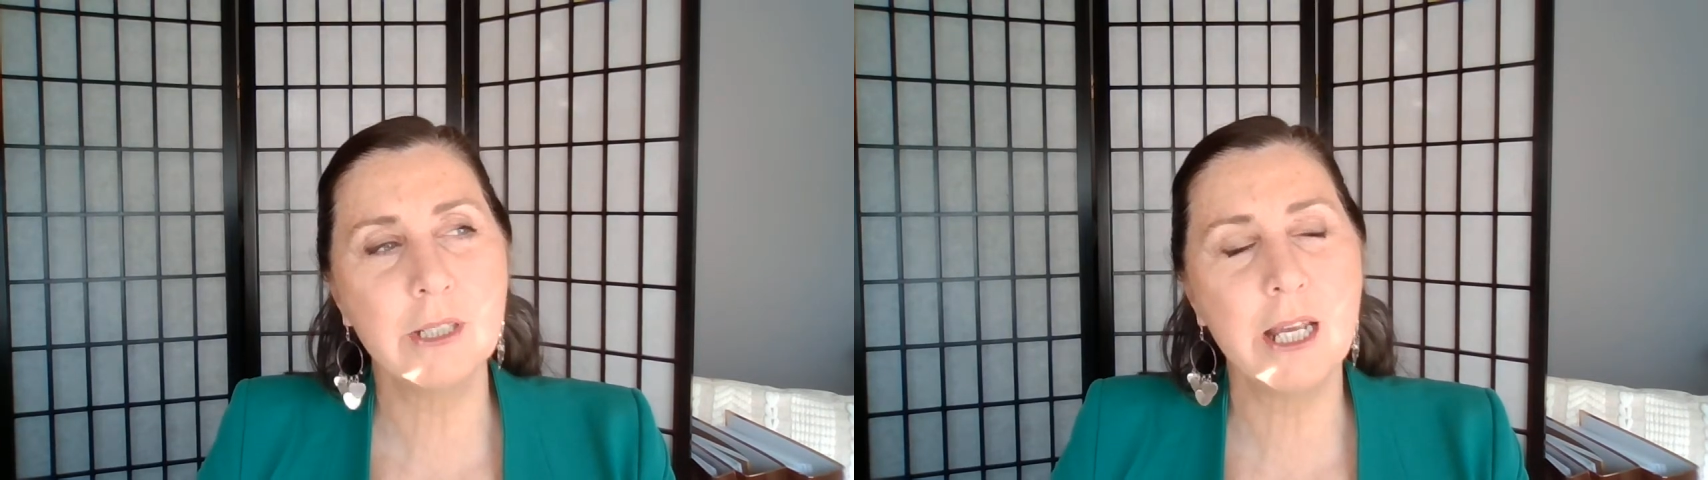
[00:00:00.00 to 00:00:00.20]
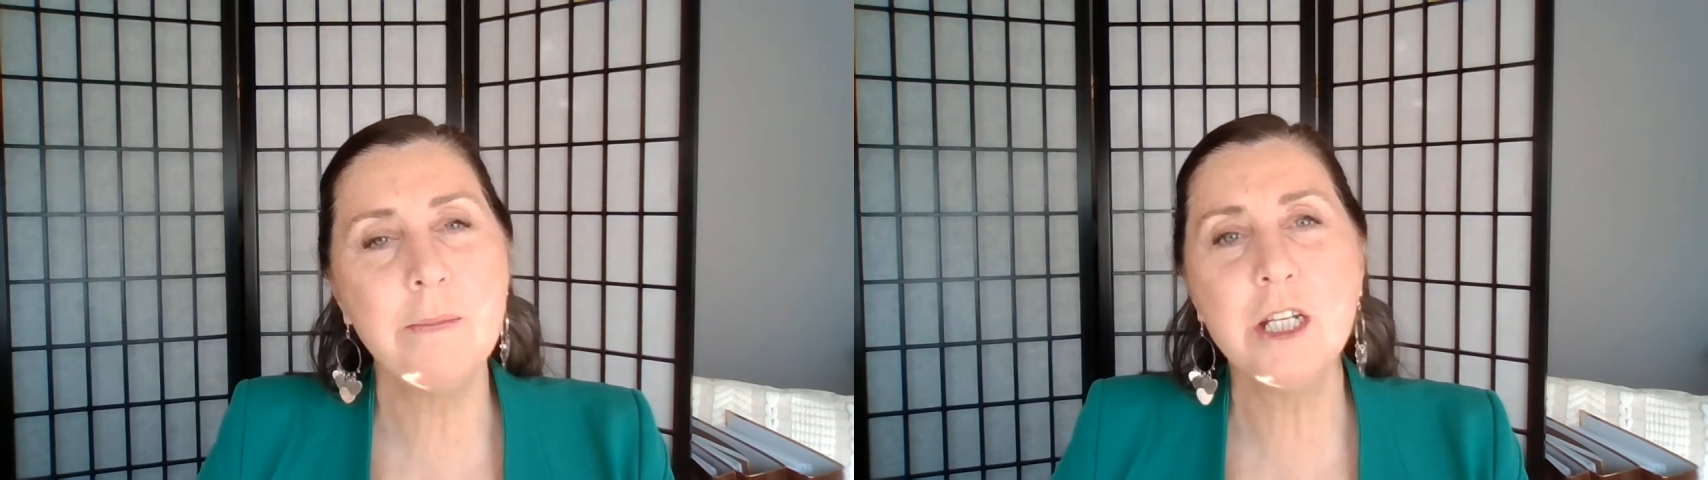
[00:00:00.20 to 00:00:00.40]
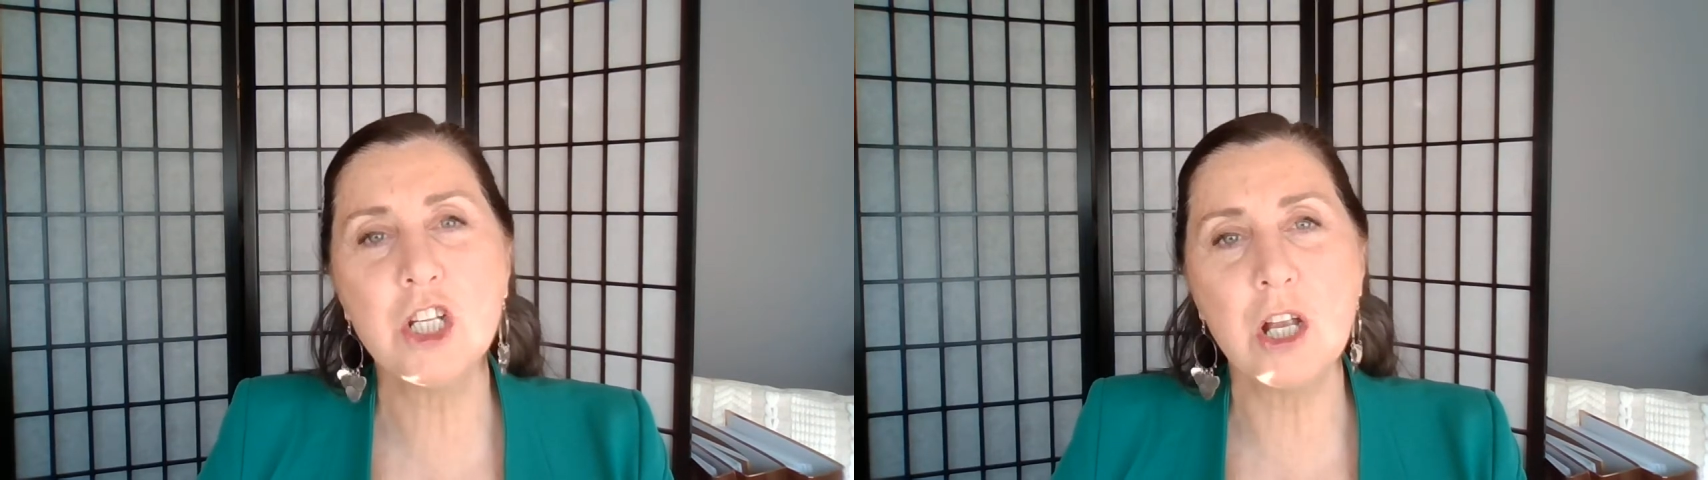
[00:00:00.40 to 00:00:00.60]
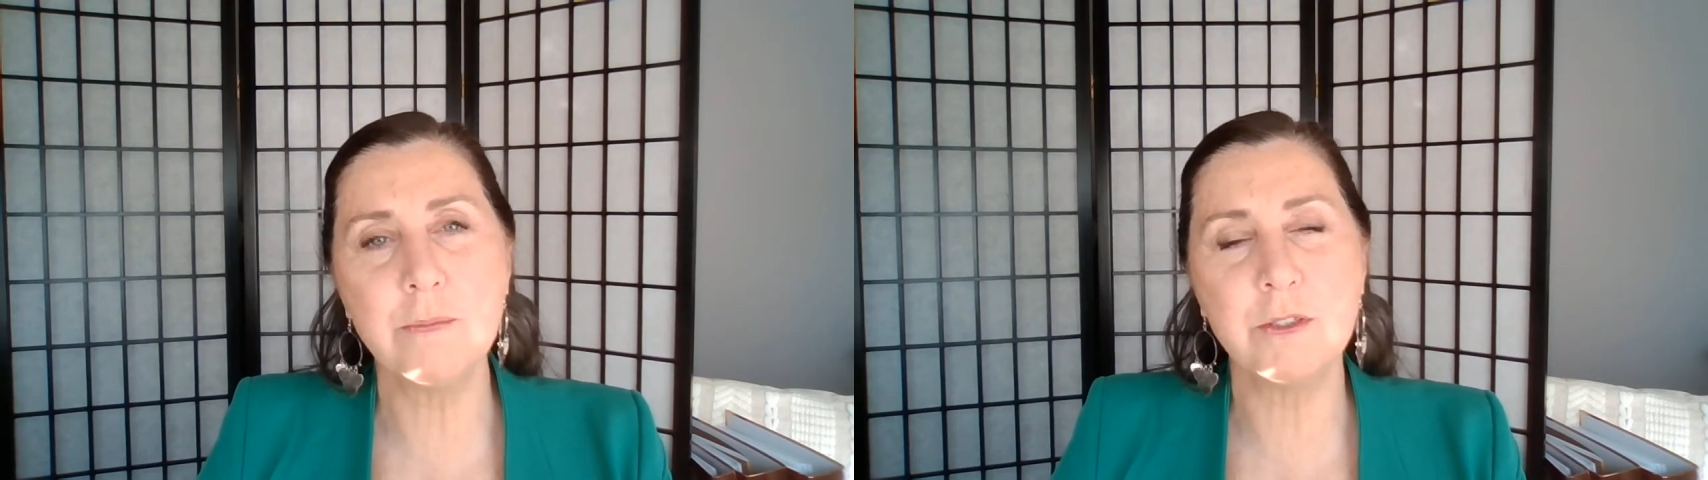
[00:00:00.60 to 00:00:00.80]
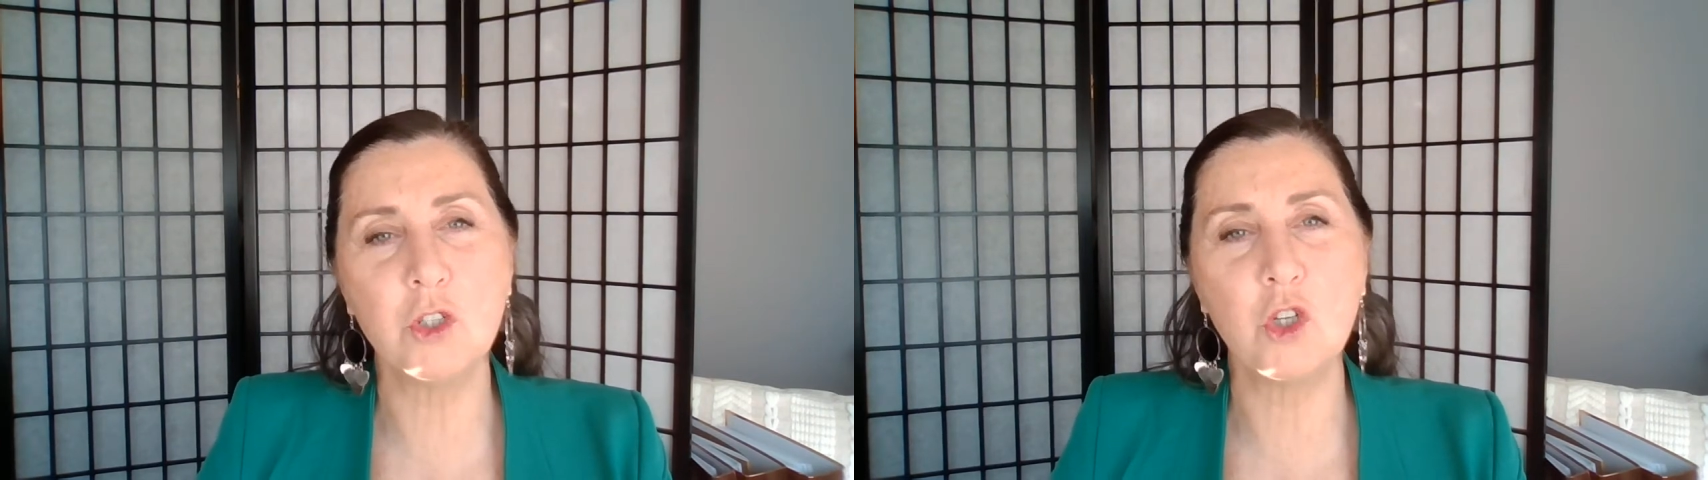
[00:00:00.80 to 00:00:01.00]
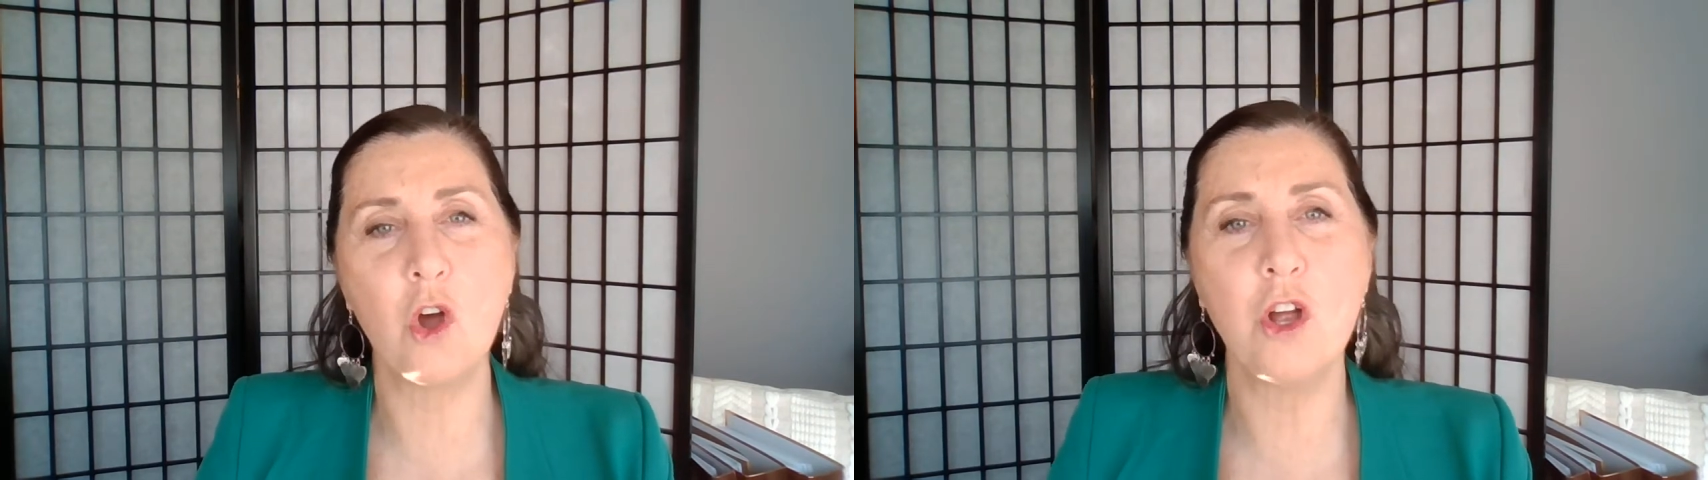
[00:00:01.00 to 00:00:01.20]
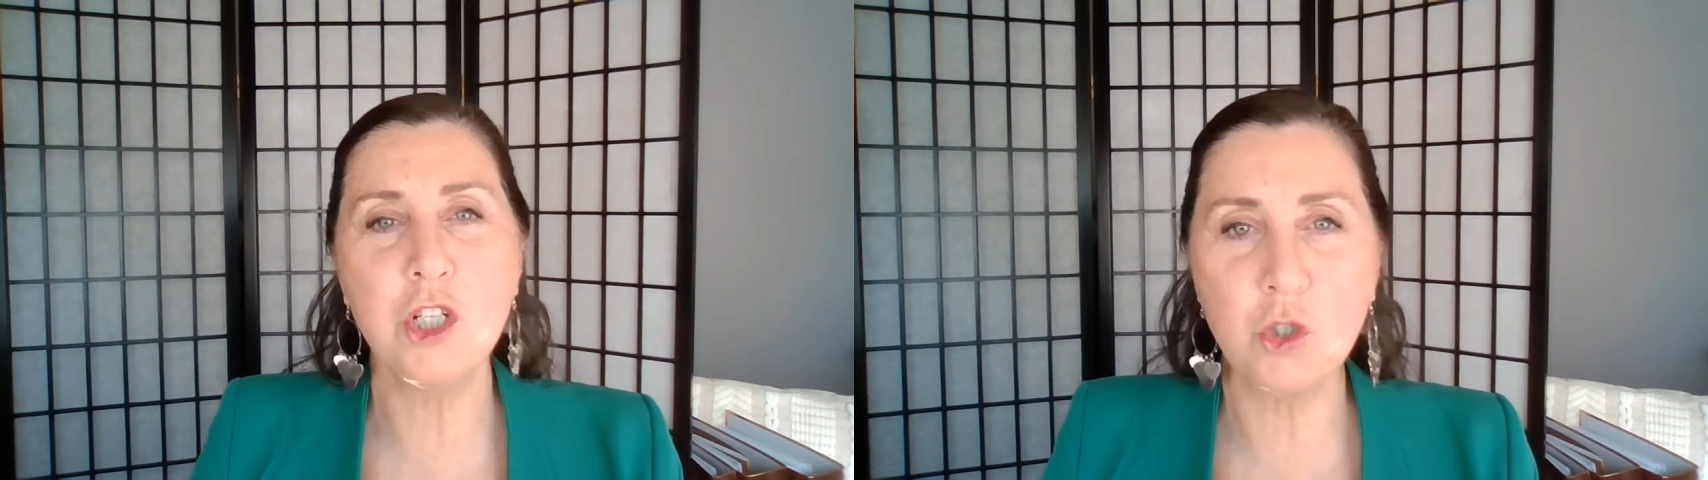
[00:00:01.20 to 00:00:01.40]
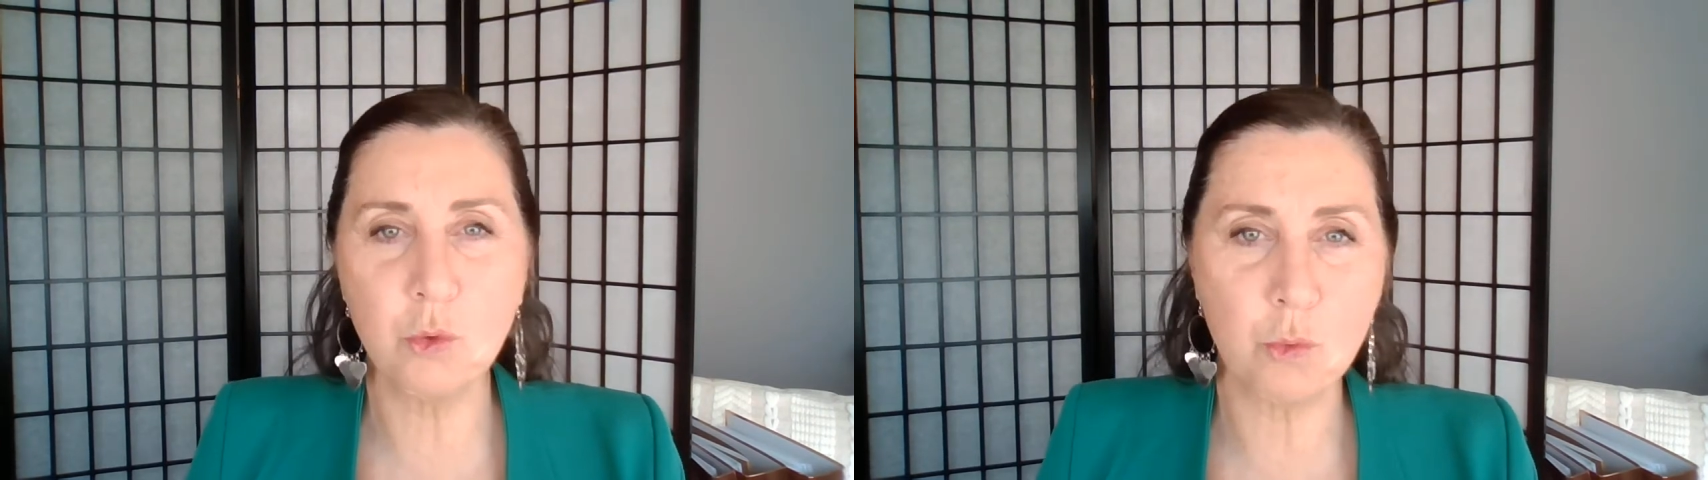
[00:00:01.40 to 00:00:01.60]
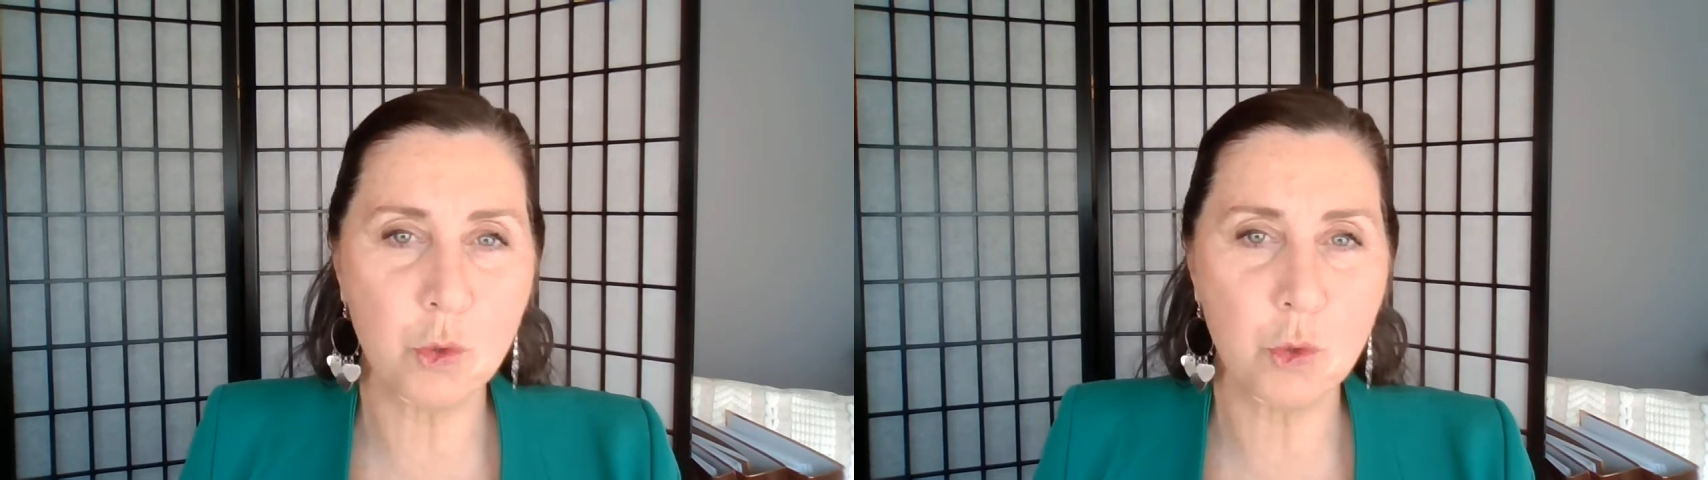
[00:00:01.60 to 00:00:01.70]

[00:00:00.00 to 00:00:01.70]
how many times have you gone into a